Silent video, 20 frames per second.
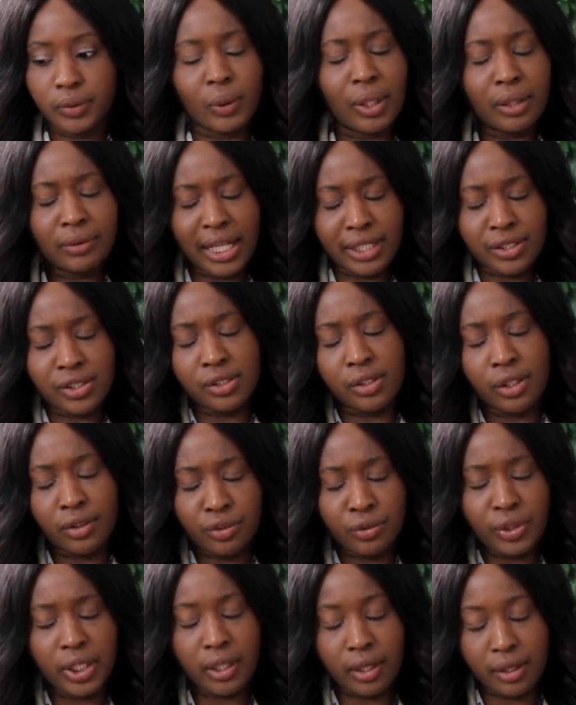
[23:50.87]
well, actually, no,
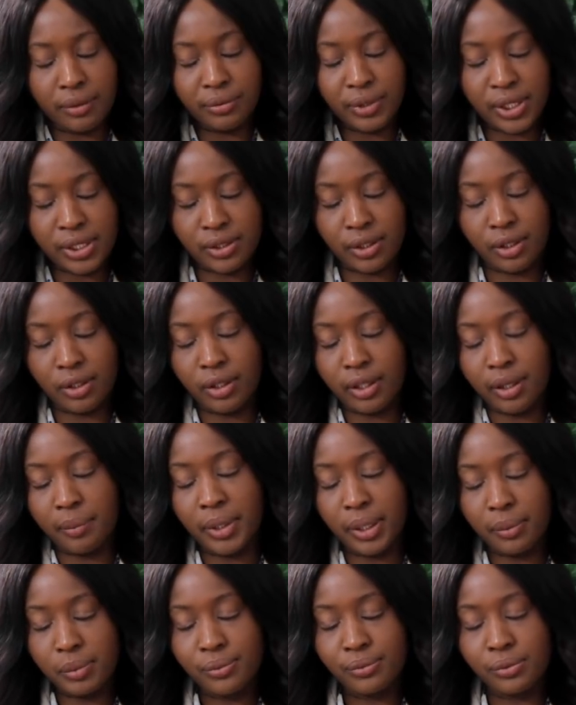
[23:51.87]
3.5 years ago,
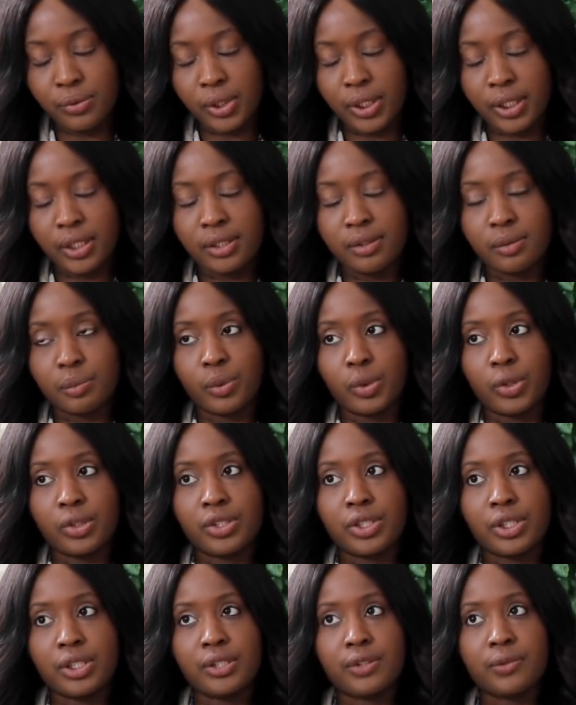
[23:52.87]
coming up to 4 years,
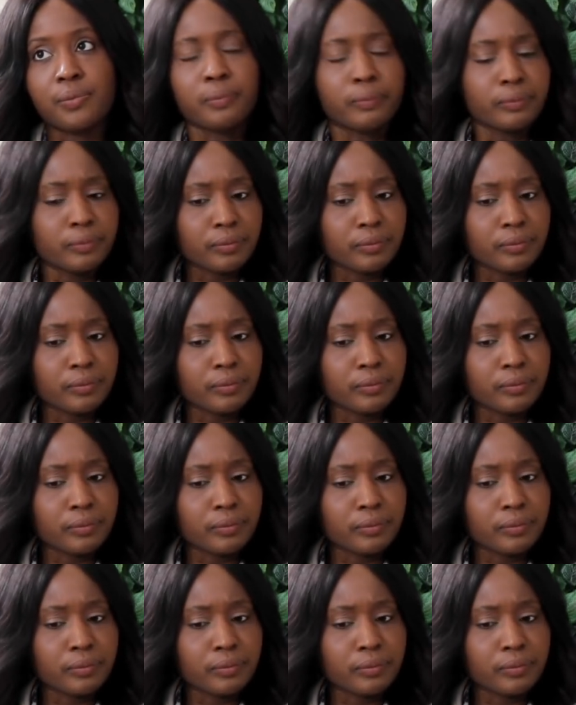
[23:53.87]
apologies.